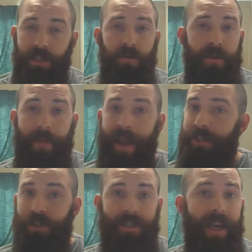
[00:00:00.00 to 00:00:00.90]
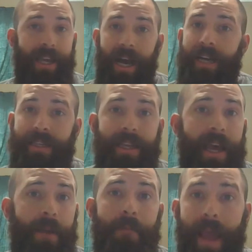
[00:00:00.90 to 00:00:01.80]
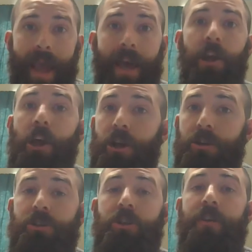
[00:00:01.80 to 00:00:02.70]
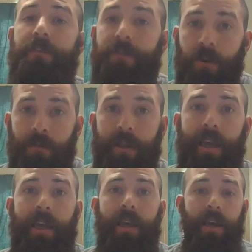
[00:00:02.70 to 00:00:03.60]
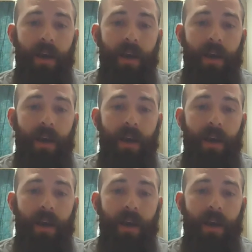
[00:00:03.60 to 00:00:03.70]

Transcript: who was a man just like us, and yet a man who stood firmly